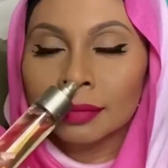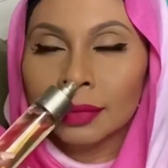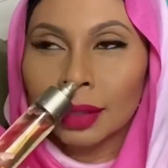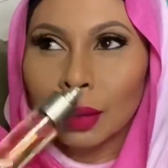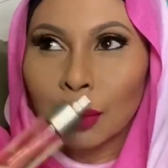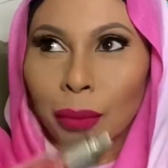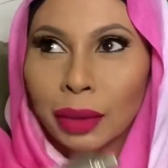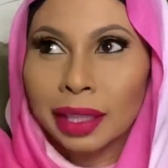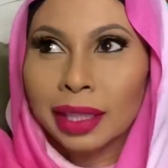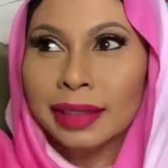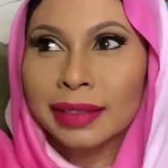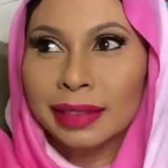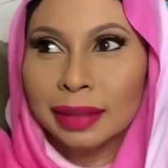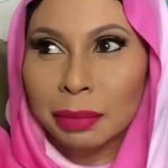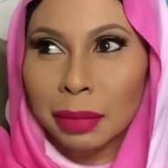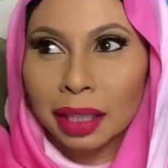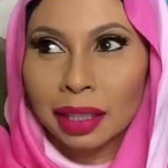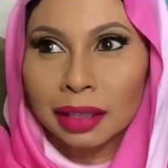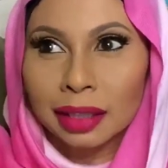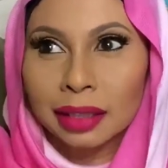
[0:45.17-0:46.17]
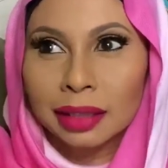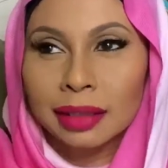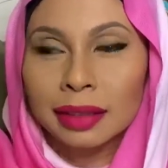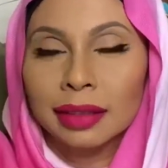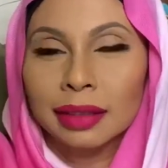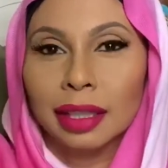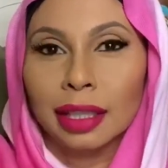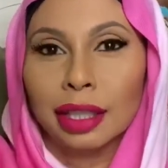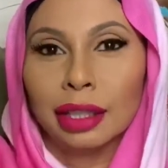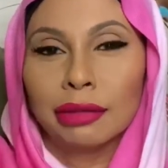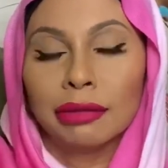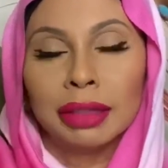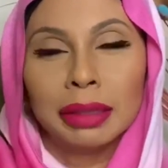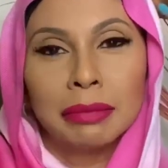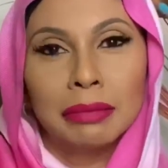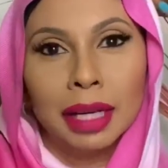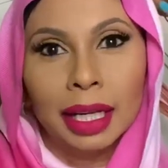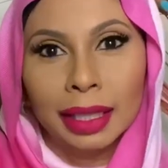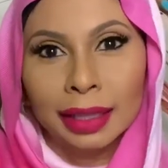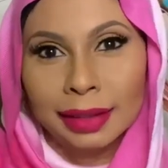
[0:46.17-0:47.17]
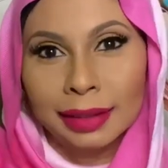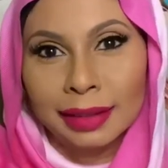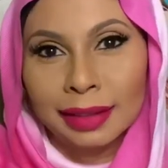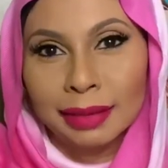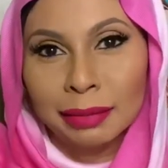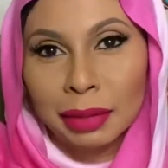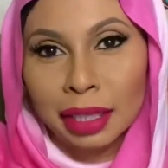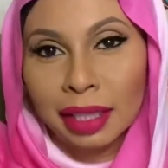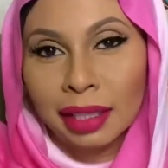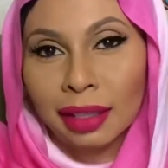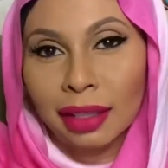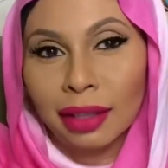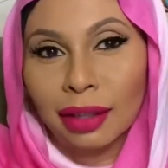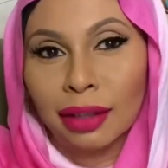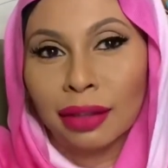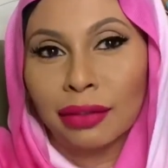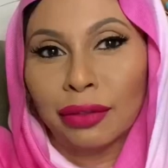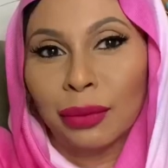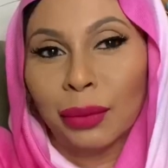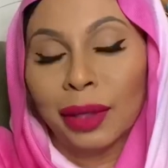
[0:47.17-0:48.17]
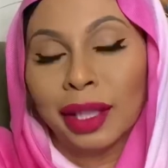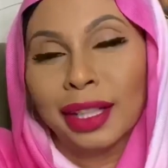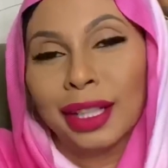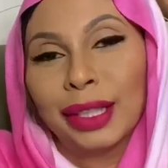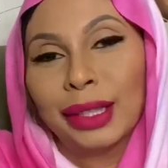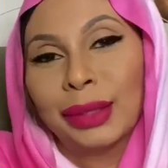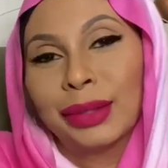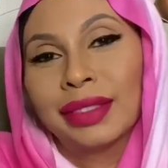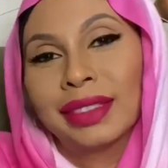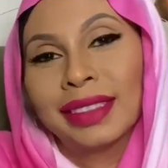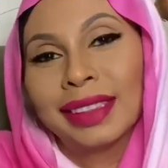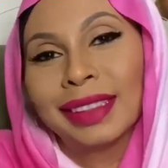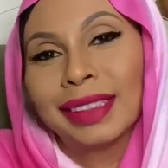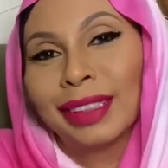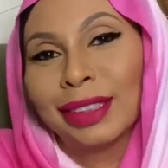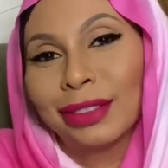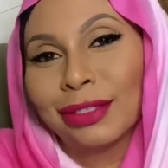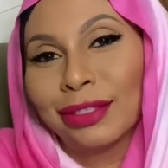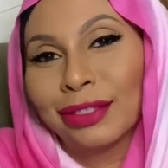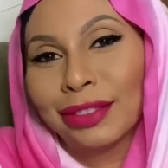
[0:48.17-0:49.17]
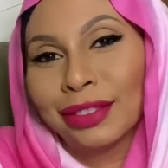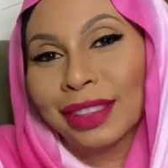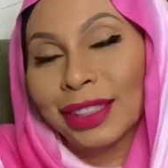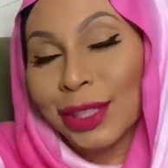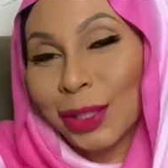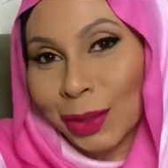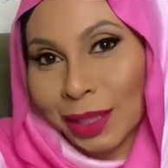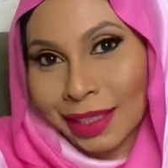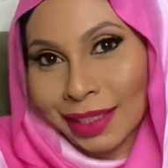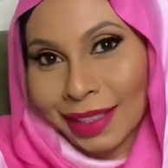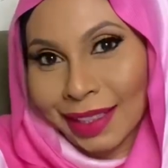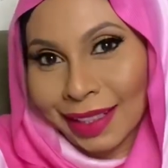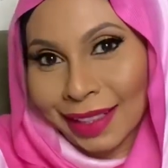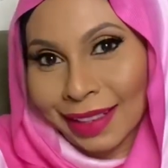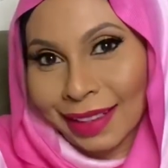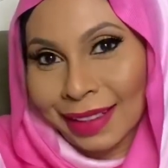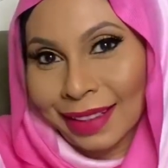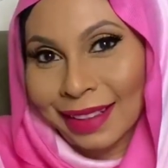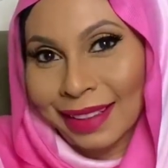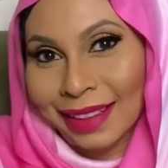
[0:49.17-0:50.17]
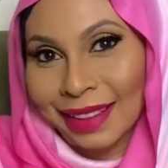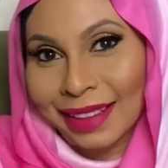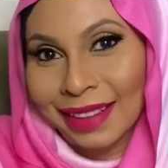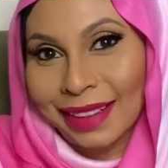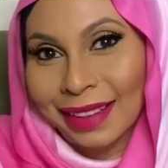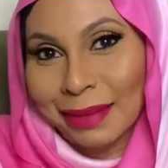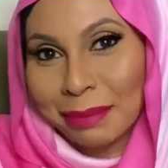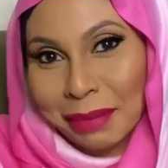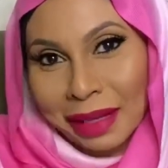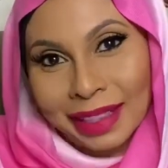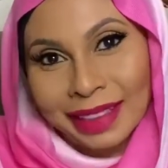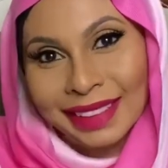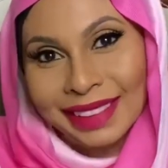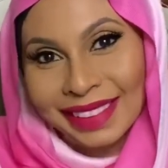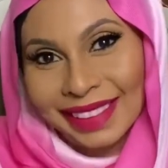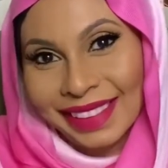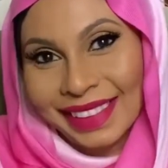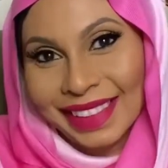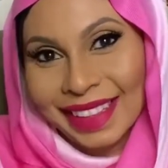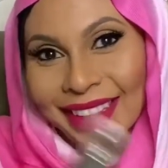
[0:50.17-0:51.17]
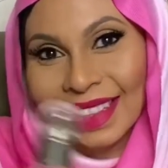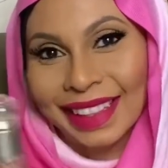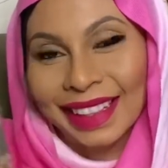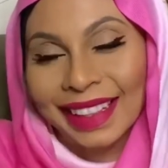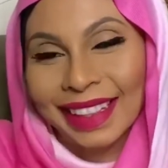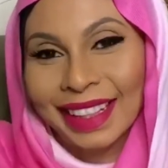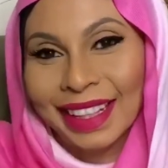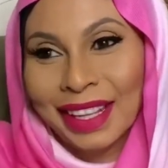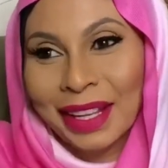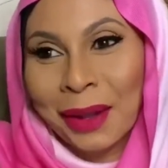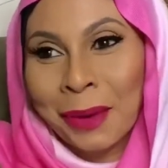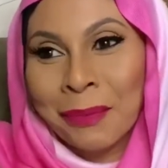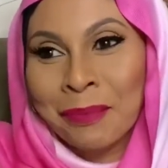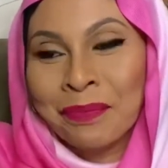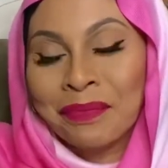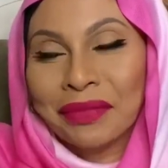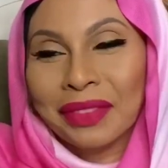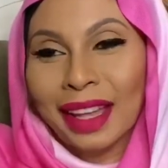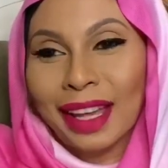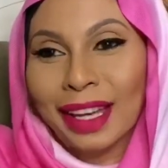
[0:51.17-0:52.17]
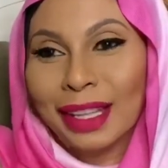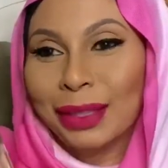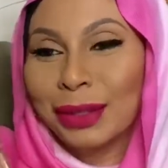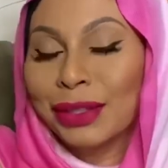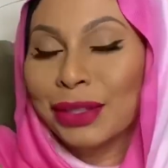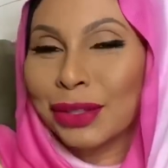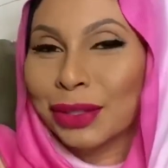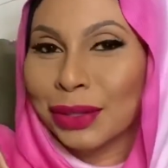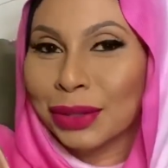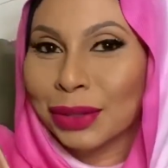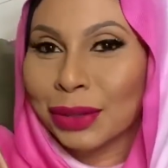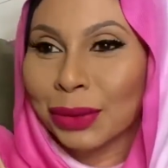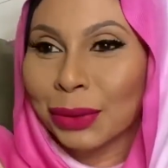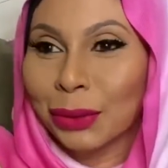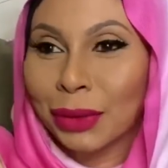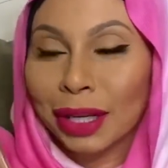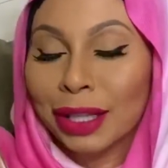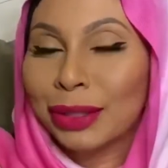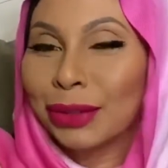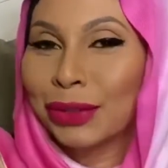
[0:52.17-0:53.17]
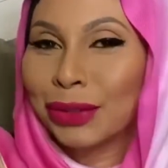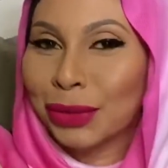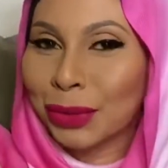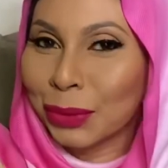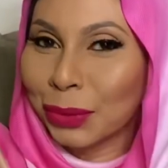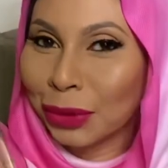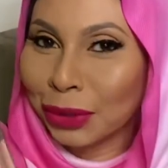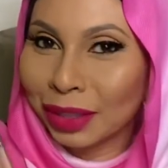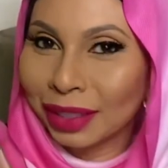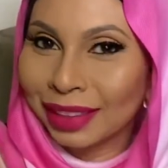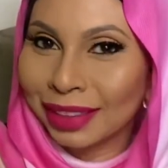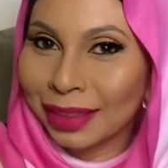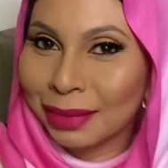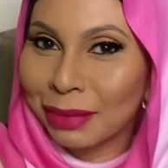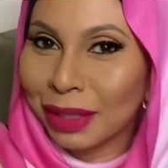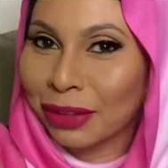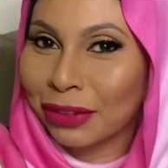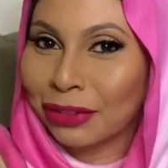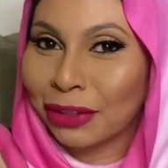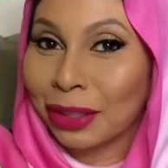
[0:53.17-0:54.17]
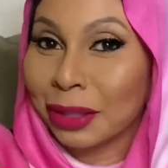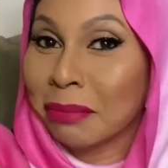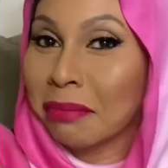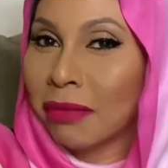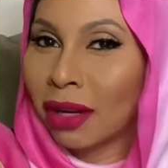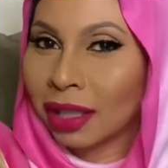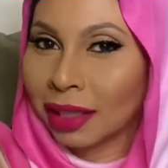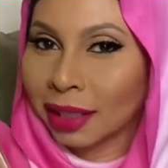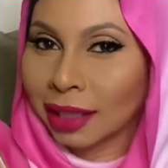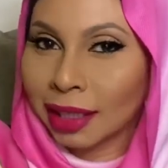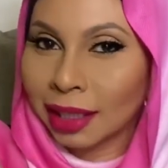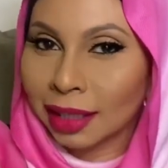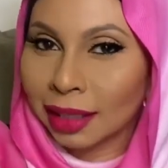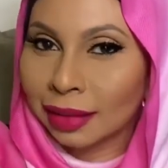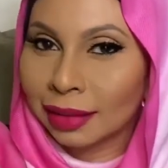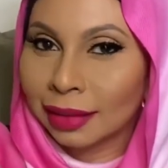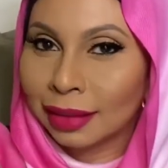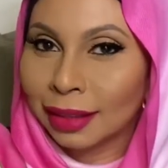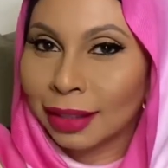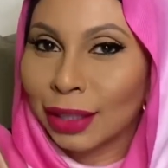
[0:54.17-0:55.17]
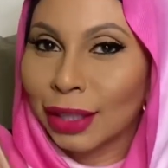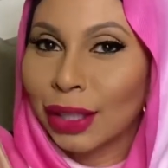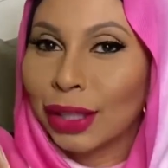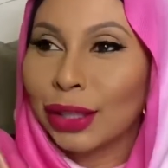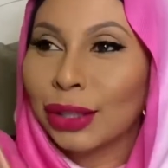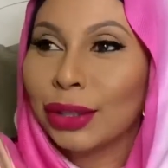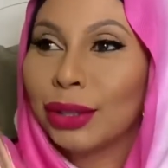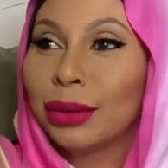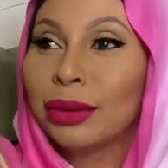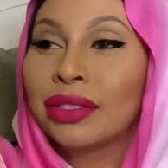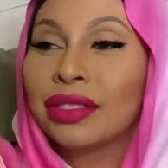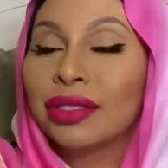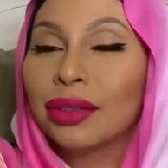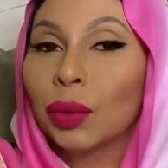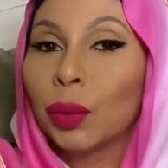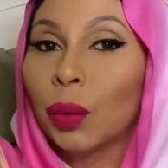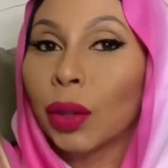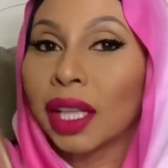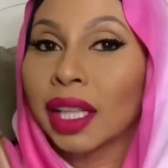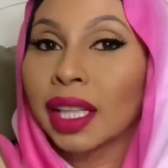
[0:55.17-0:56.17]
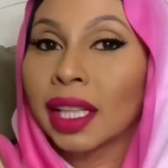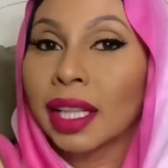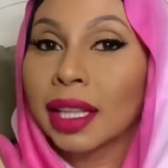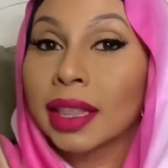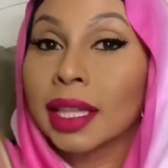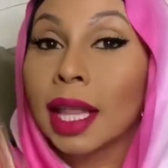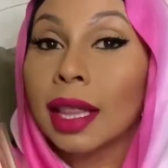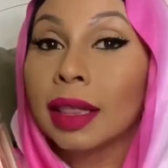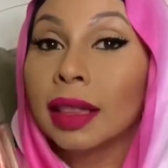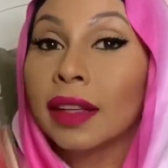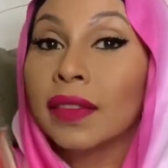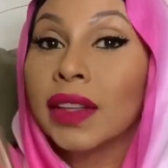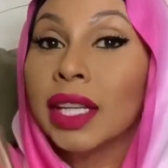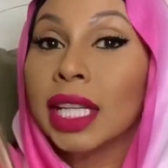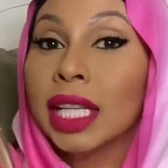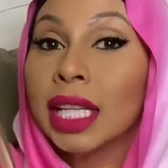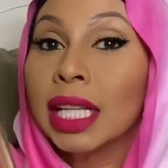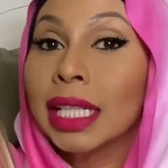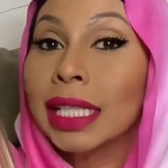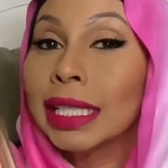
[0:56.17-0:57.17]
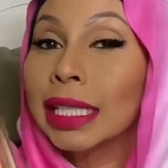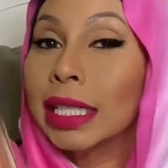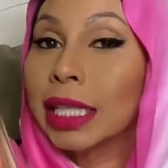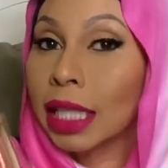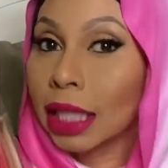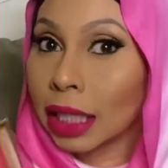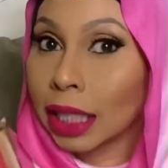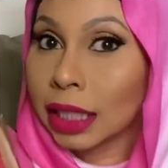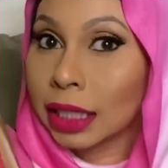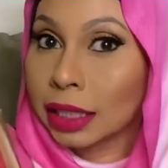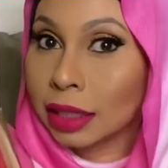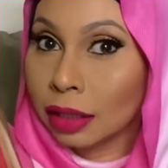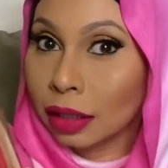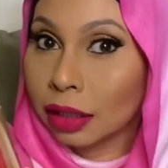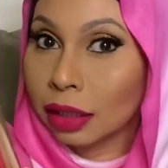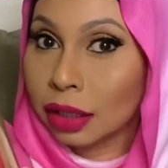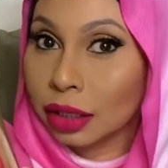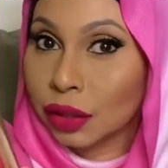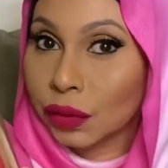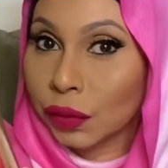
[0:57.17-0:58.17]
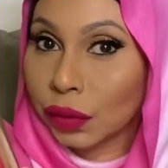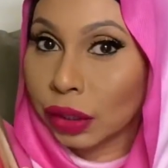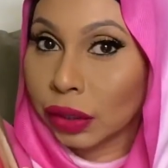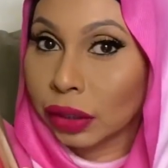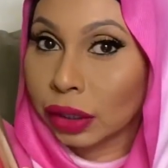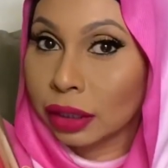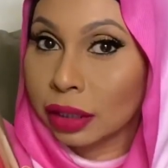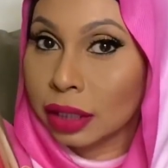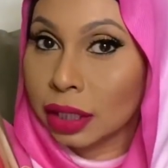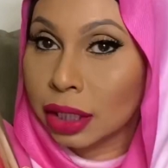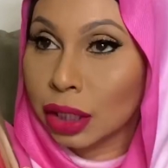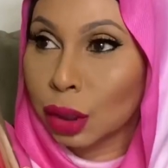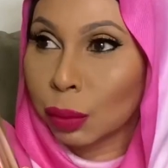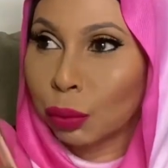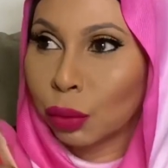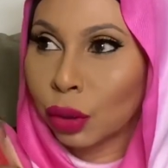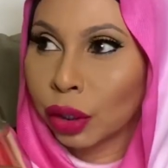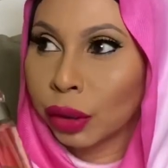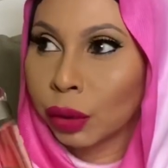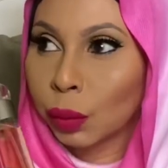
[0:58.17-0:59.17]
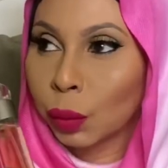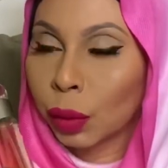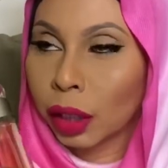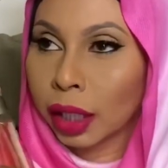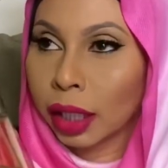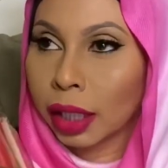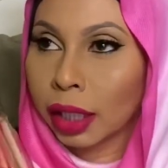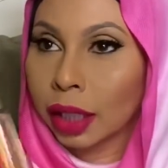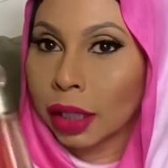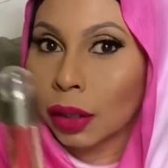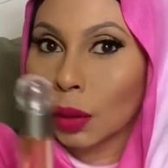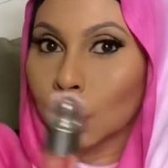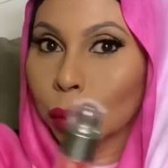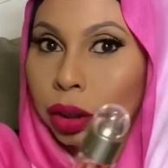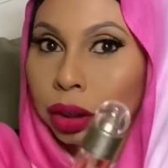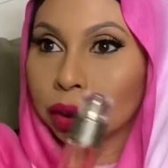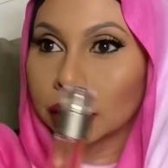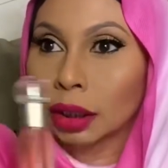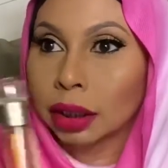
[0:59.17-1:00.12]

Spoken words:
When I smell this, it reminds me of when I used to live in Trinidad back in the day. Where I used to work, my friend Monica used to wear the living daylights out of this fragrance to a point where it was